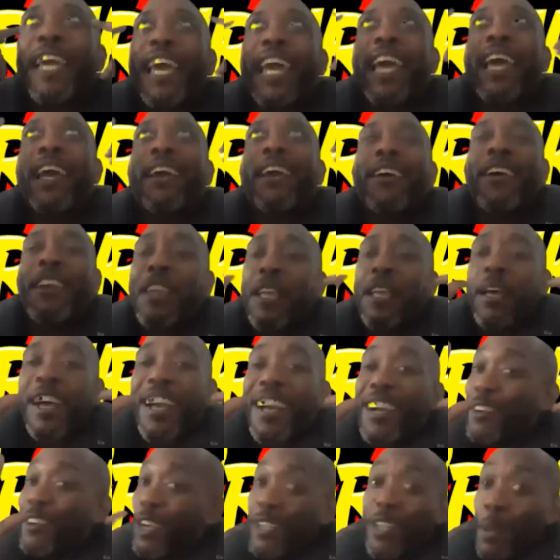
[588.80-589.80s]
here
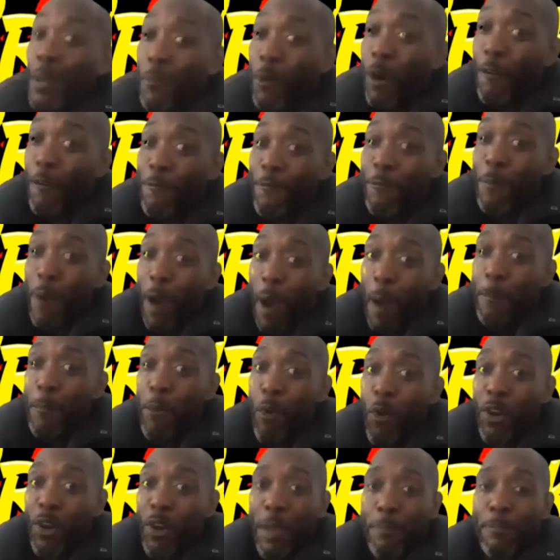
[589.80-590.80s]
because I'm not a, a
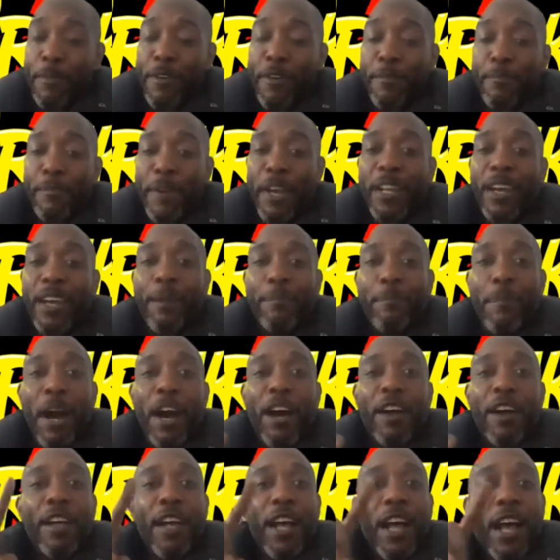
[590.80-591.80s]
baller, brother, mm.
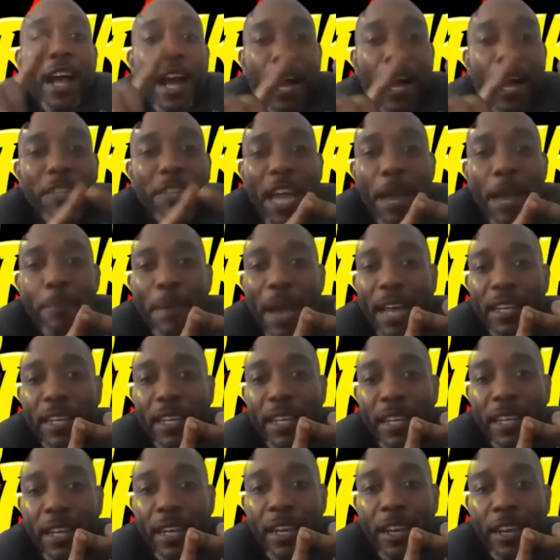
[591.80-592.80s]
but I'm talking about
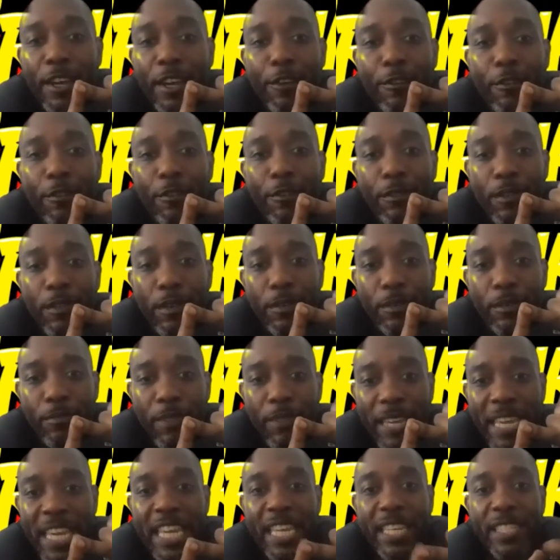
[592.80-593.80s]
the
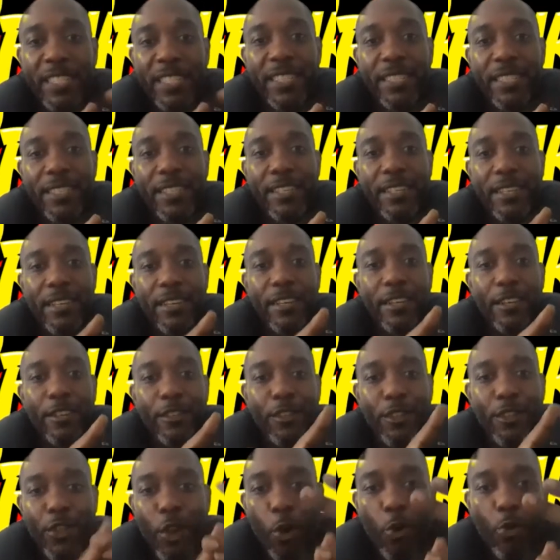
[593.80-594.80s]
Giggs,
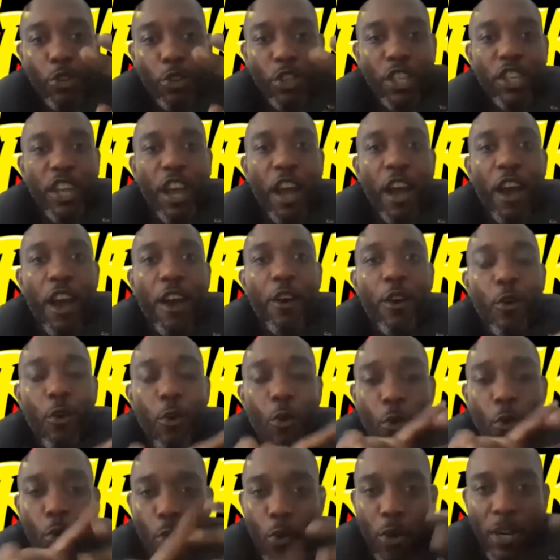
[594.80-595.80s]
Solskjaer,
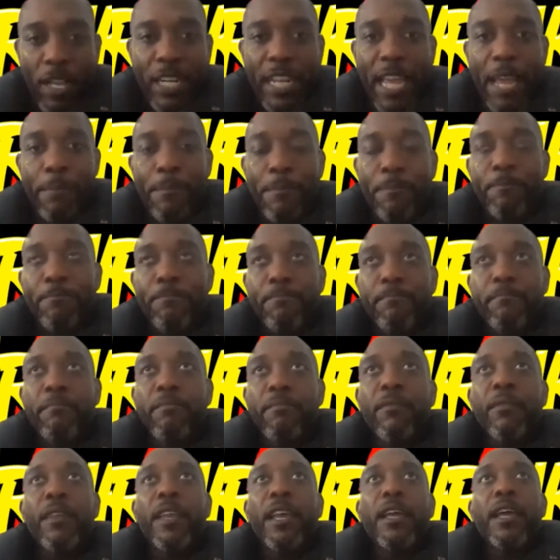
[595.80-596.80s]
all of them.
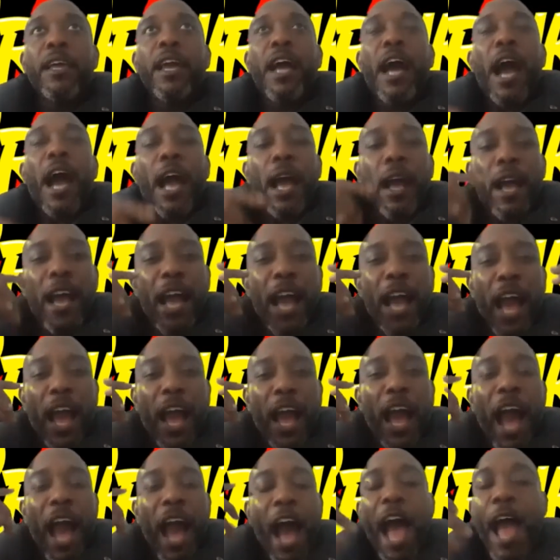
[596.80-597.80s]

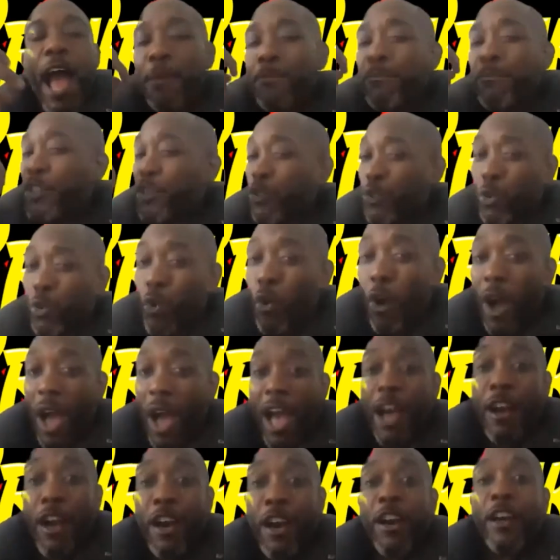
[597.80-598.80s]
I'm sure
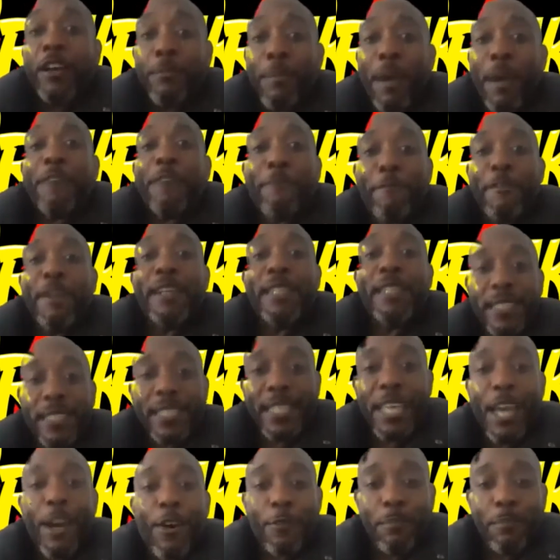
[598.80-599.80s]
I heard my friends
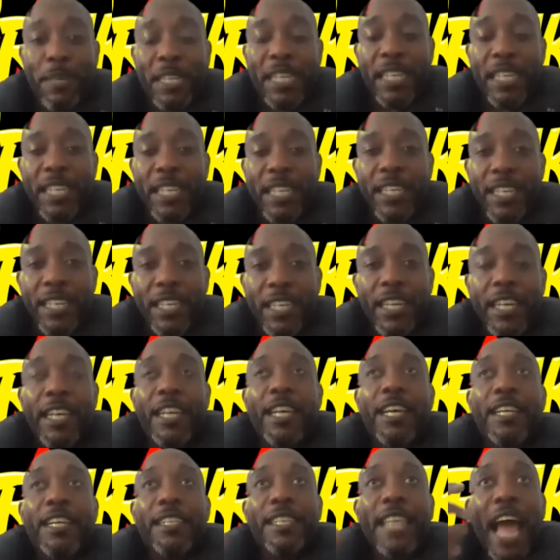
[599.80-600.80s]
tell me
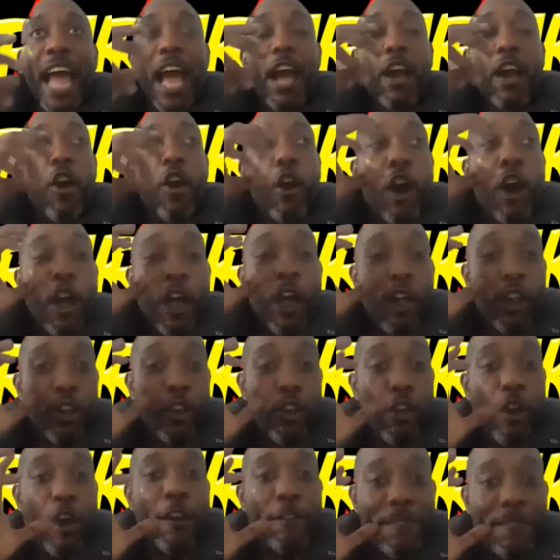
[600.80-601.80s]
that a
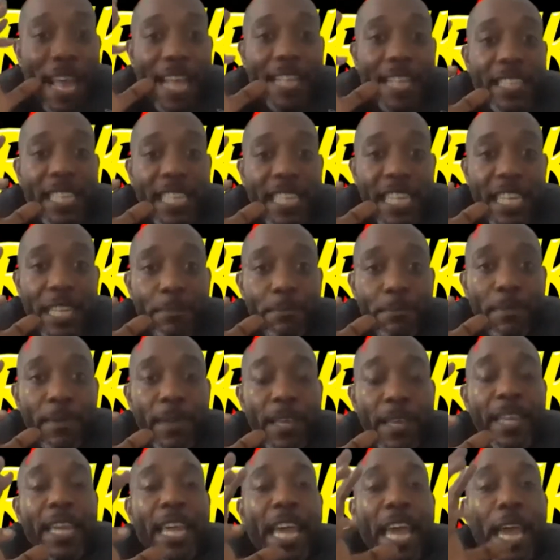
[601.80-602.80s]
lot of that team
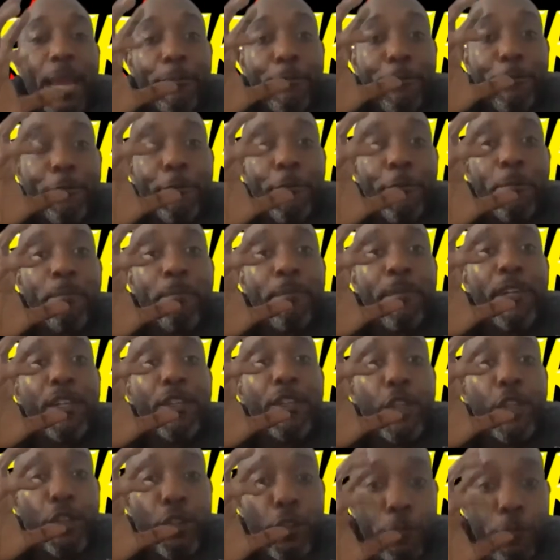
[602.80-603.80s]
came from
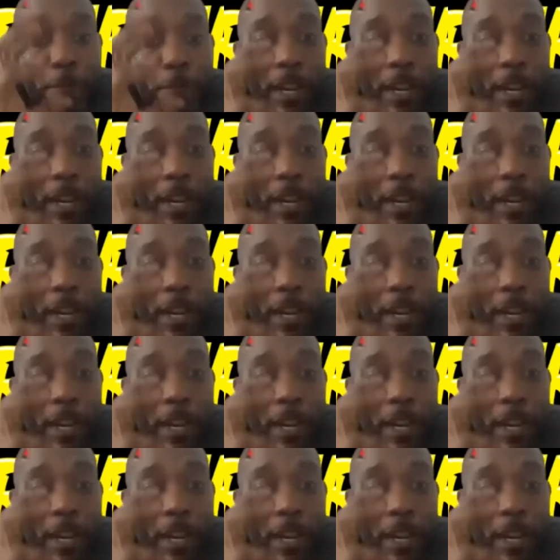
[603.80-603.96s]
the youth